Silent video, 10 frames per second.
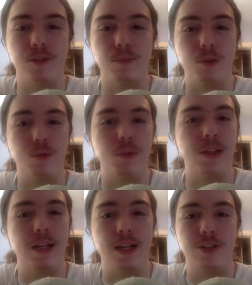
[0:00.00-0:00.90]
on Pokemon
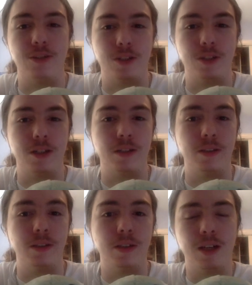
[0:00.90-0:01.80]
that Ash have caught,
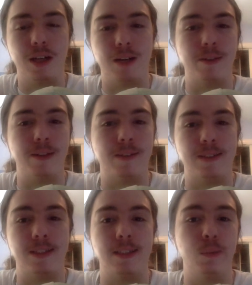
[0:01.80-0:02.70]
I'm gonna have to
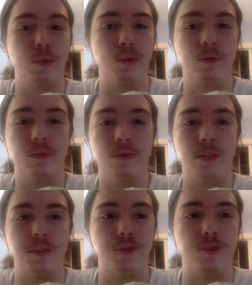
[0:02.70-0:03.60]
say Gible.
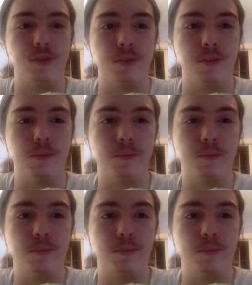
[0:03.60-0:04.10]
Gible's just a